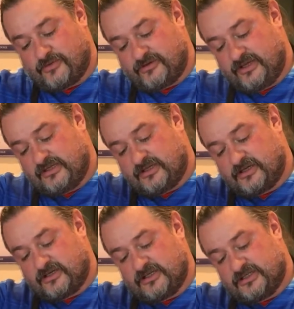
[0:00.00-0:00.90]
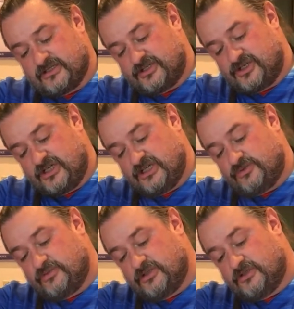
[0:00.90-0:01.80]
worry, the curds and the
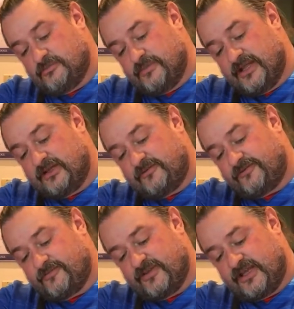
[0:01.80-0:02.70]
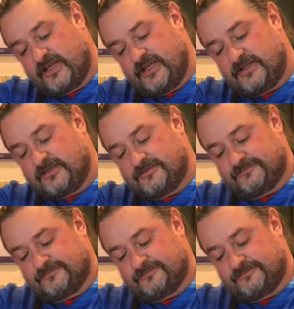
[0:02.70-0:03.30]
cheese will melt from the heat